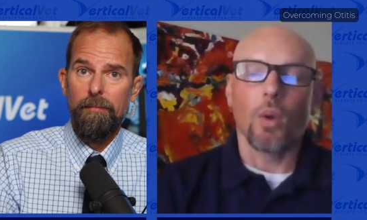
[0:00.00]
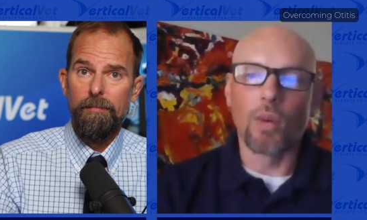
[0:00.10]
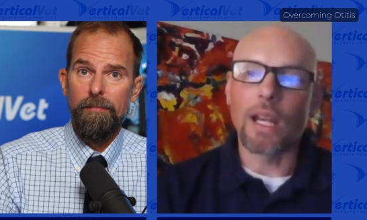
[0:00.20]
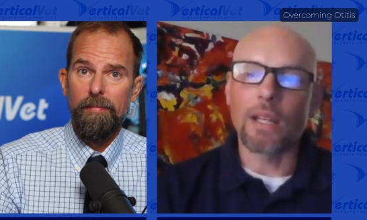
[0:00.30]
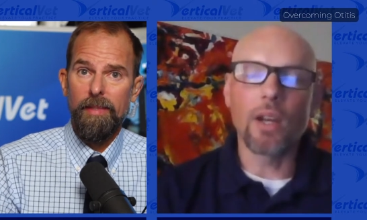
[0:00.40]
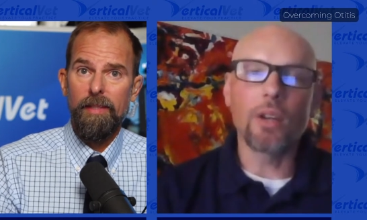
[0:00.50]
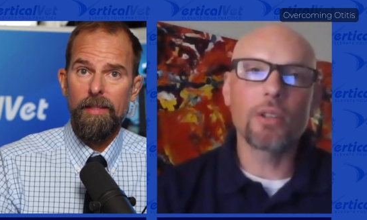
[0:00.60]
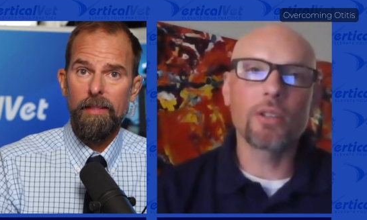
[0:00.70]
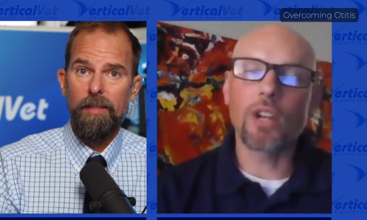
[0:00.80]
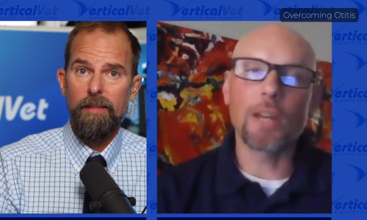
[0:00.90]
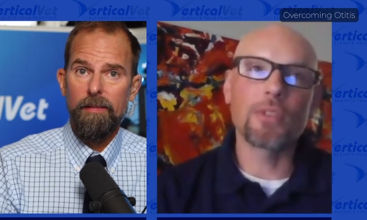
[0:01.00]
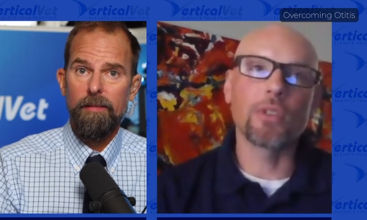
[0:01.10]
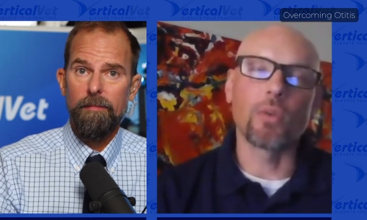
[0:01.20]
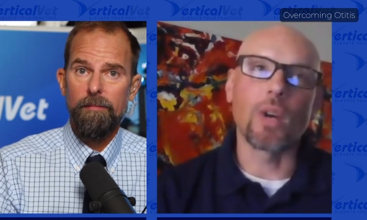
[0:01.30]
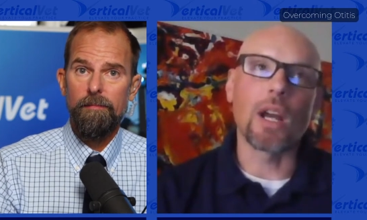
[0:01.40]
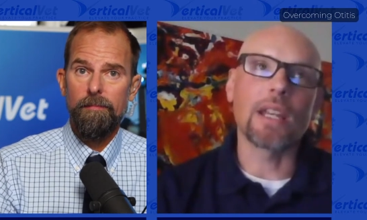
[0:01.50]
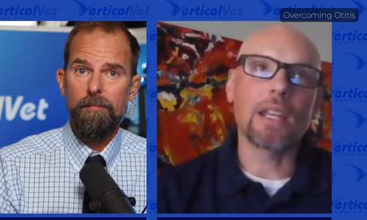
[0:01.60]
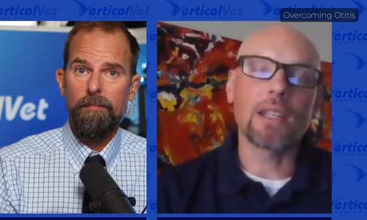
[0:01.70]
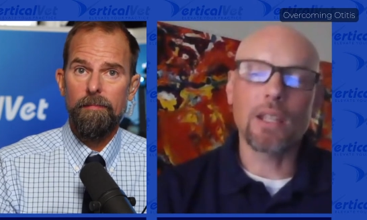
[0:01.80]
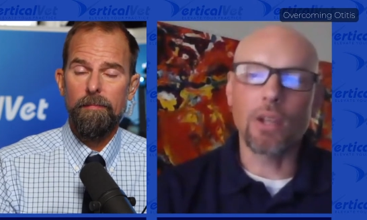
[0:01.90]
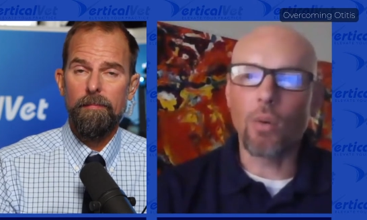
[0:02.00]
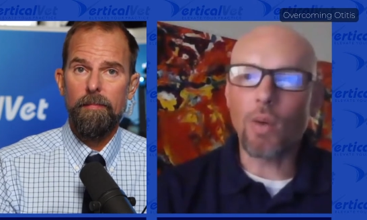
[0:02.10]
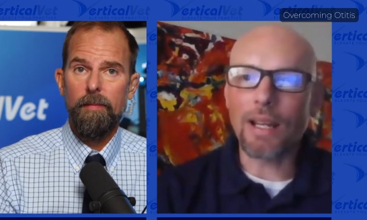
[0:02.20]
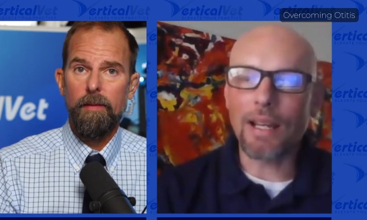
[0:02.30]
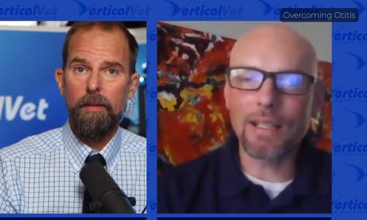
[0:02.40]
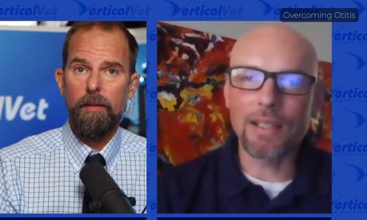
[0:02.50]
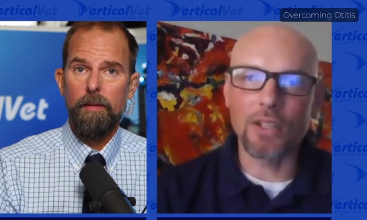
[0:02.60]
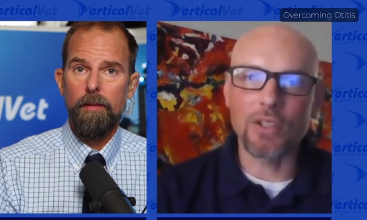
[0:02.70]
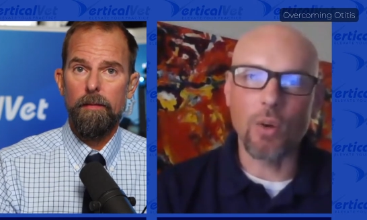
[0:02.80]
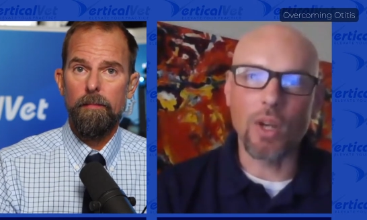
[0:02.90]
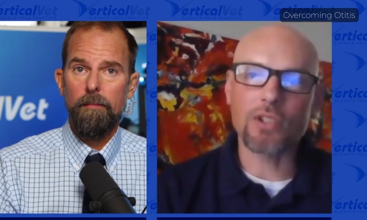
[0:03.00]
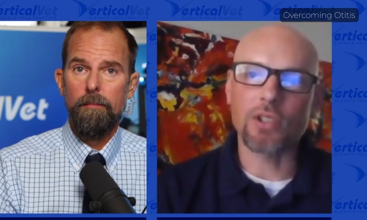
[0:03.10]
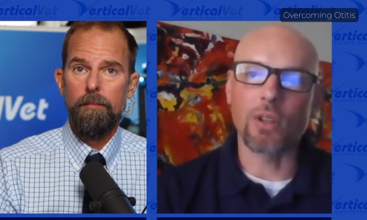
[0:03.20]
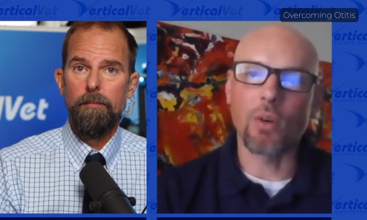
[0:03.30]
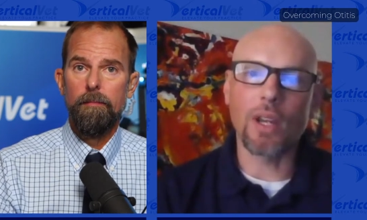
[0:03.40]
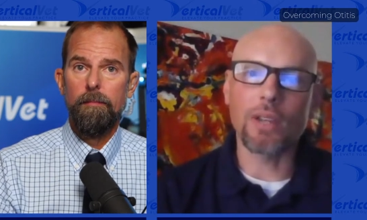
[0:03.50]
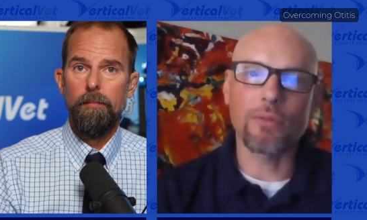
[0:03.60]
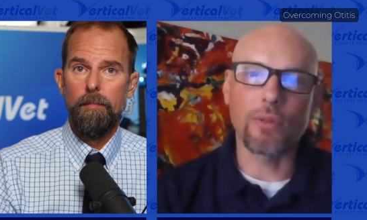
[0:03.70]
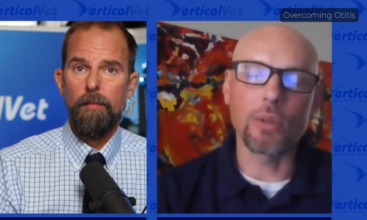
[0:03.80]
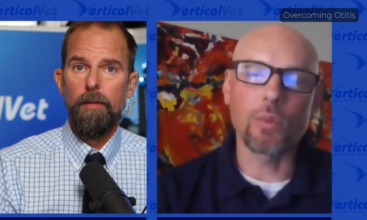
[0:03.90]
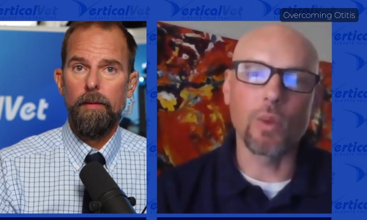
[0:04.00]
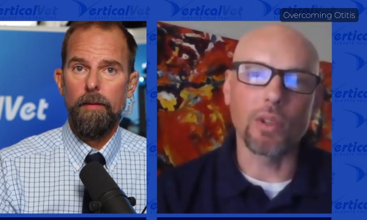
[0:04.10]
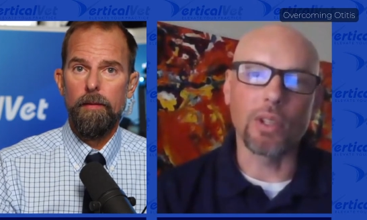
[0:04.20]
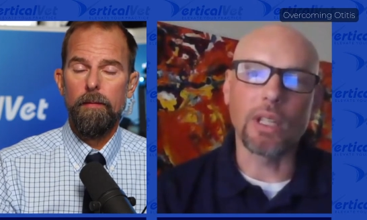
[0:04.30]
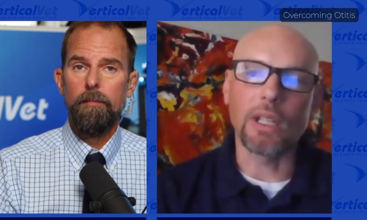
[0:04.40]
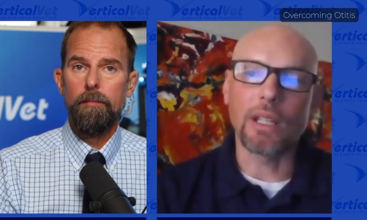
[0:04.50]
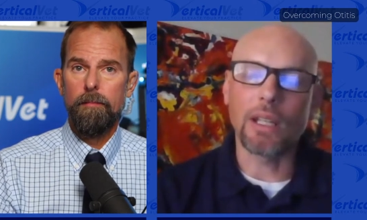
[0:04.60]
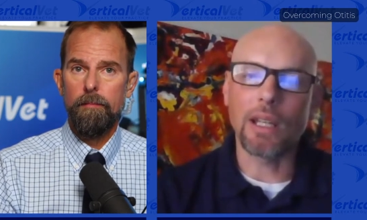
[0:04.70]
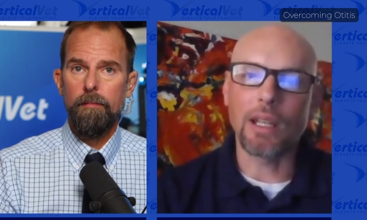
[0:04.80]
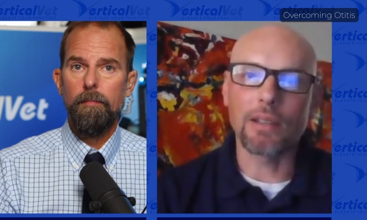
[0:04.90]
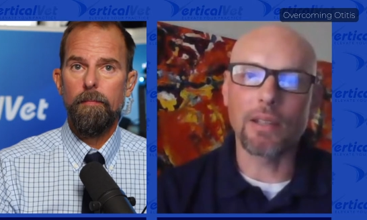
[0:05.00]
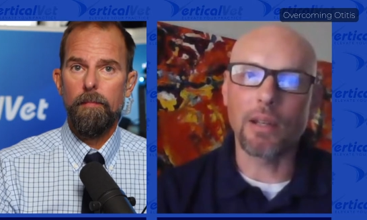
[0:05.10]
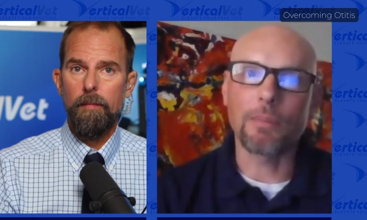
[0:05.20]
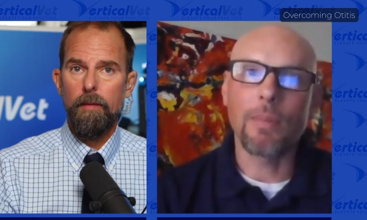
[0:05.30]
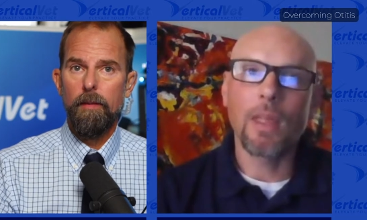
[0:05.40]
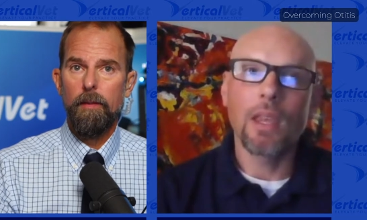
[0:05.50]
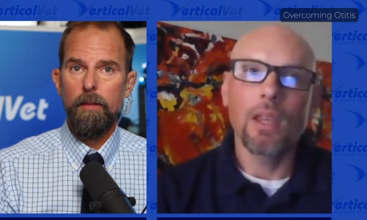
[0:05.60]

Speaker 1: Right. No, you're, you're absolutely right. And, you know, I, I get this question quite frequently. And, um,